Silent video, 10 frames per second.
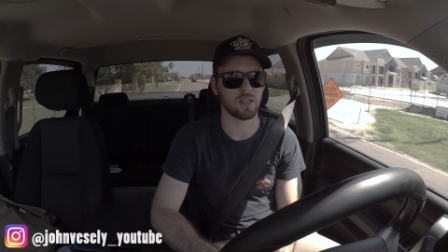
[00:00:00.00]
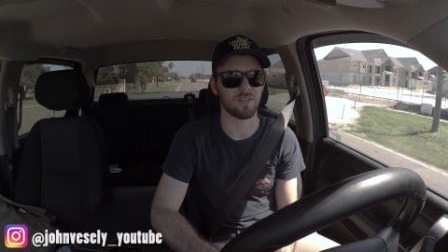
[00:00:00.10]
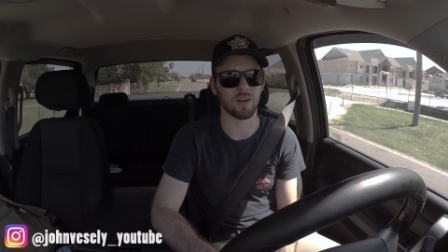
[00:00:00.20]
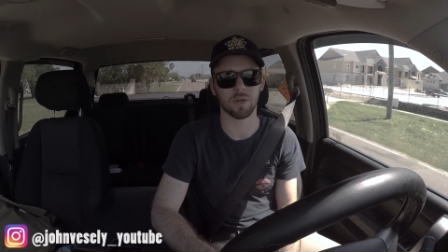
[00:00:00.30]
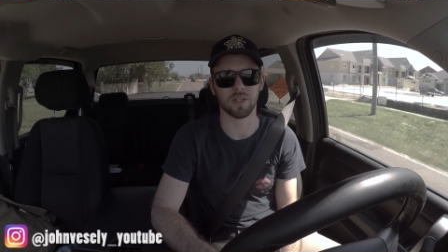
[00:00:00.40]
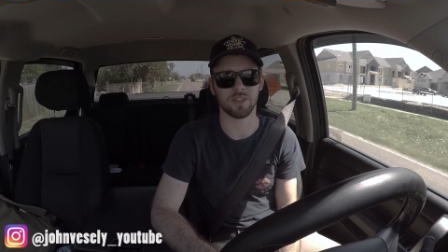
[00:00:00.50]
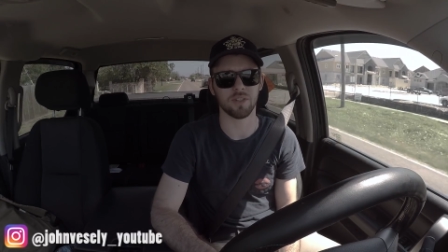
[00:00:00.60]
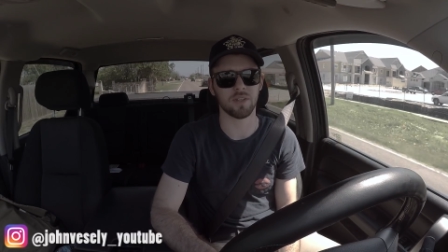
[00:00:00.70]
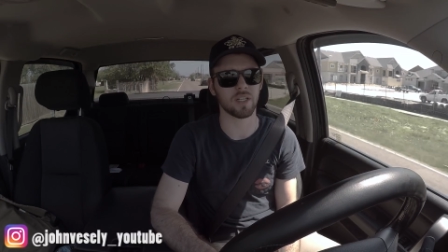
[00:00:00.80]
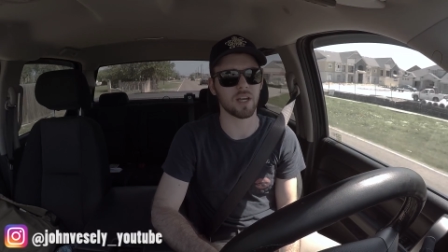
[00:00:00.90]
if I were to
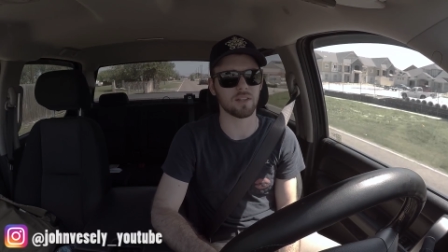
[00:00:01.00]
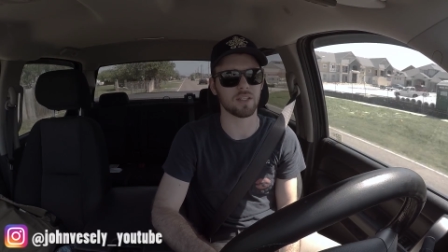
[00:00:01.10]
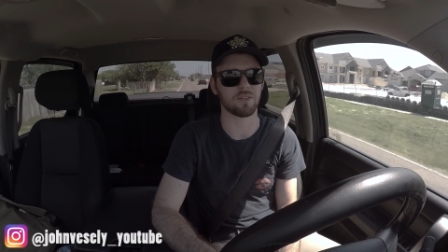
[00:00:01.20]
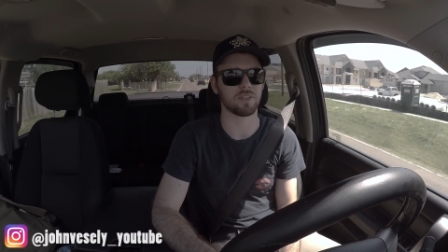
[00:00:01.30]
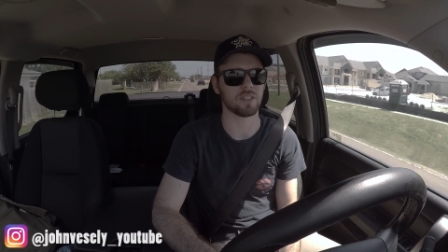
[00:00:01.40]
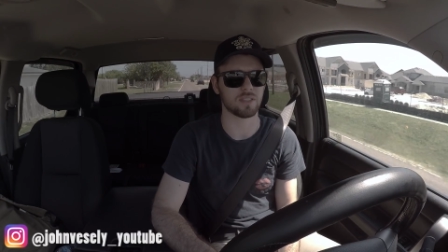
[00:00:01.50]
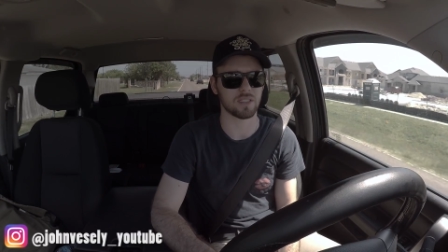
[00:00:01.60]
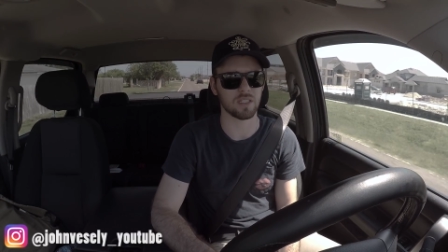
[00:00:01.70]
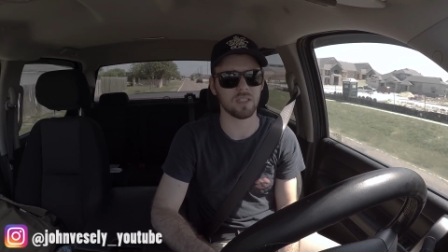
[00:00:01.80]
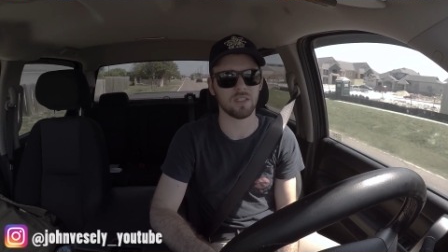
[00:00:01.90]
tune in I'll definitely
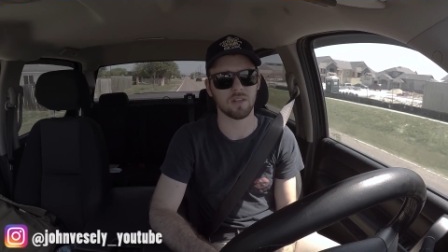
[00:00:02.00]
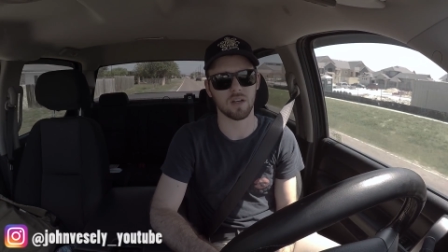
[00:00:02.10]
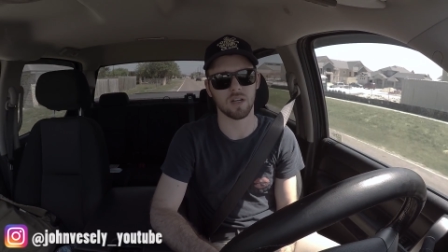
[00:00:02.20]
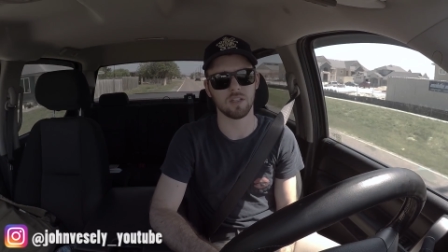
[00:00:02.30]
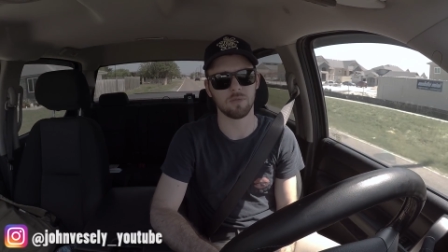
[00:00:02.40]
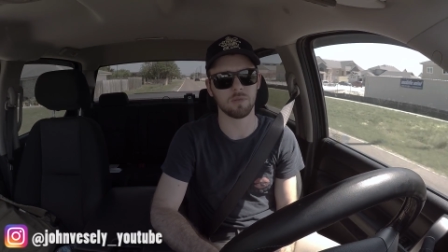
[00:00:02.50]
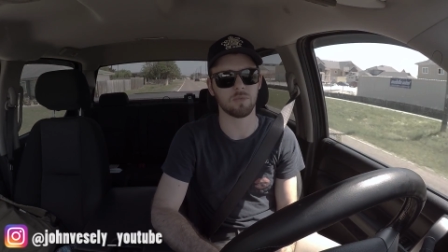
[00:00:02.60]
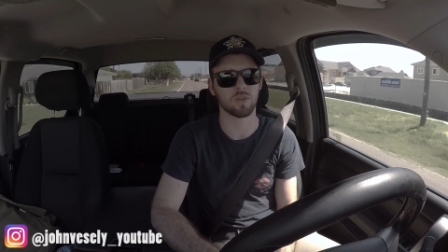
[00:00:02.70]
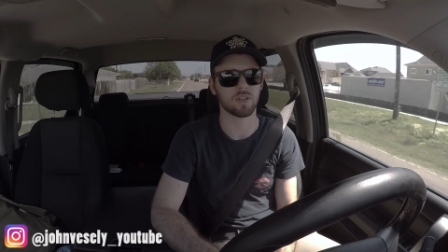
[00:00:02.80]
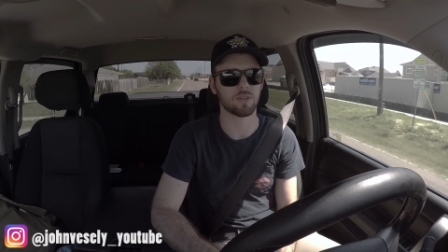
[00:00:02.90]
see a little bit
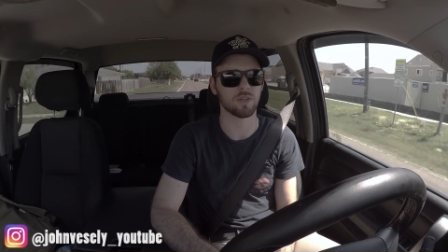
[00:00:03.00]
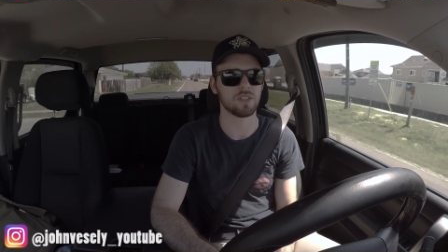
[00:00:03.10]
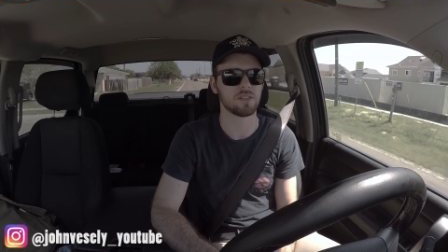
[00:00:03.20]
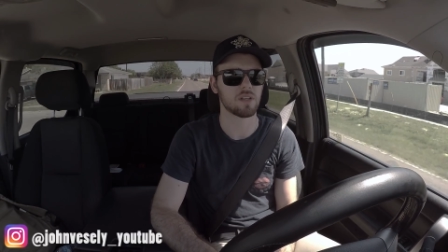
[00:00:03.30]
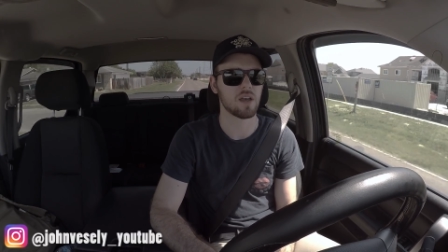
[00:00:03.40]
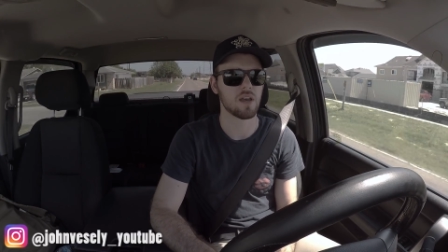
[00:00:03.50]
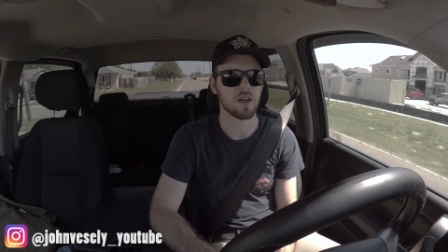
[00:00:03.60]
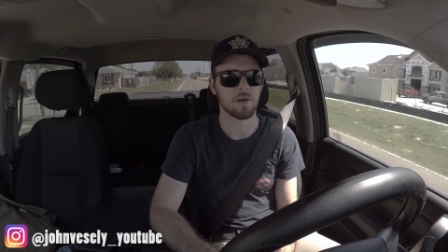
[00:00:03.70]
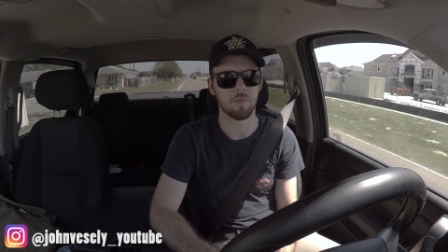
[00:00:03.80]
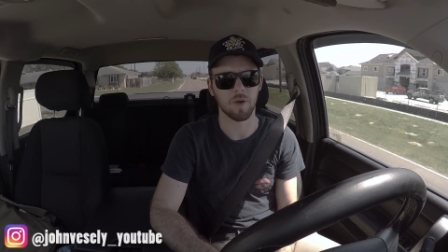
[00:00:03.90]
more increase
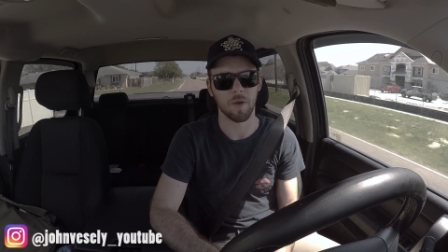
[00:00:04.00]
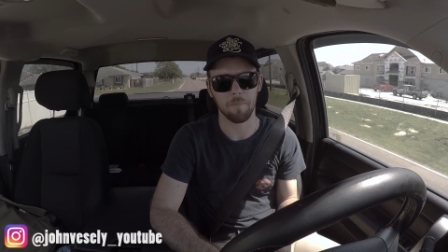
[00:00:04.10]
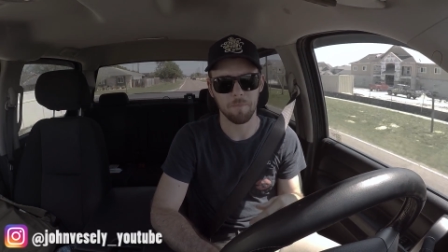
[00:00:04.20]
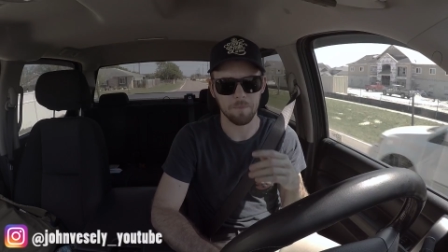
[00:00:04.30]
but